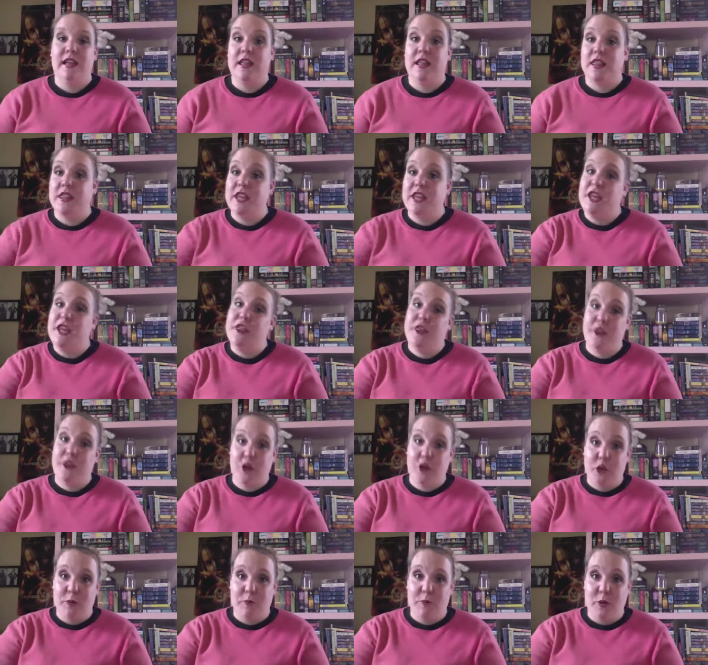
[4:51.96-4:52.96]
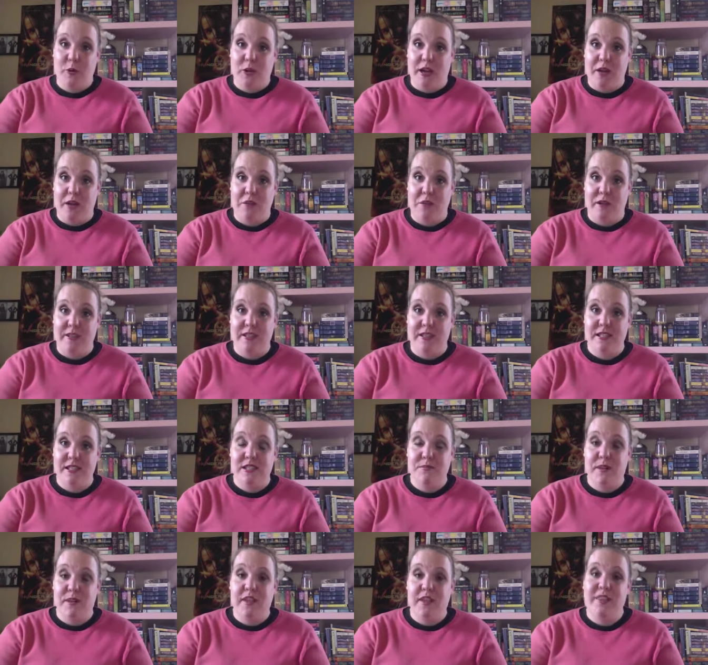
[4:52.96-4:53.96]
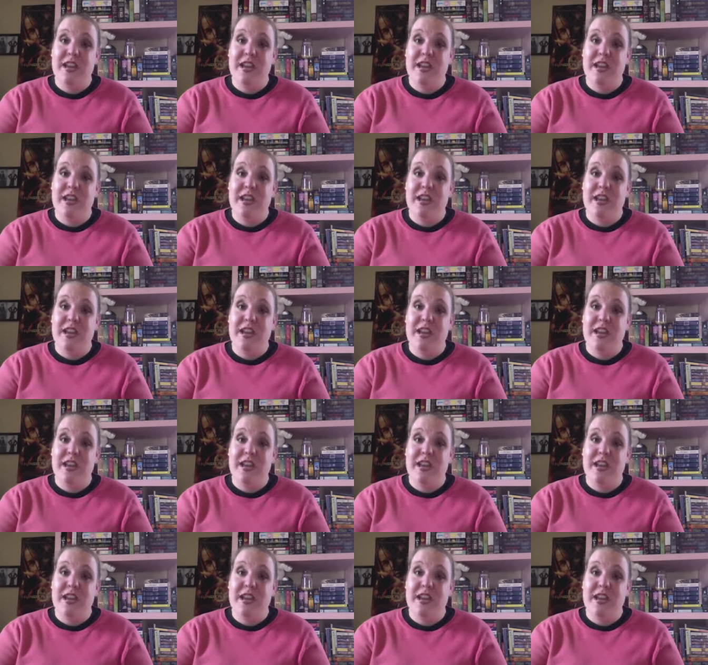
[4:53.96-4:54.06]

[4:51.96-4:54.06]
The third book I read this month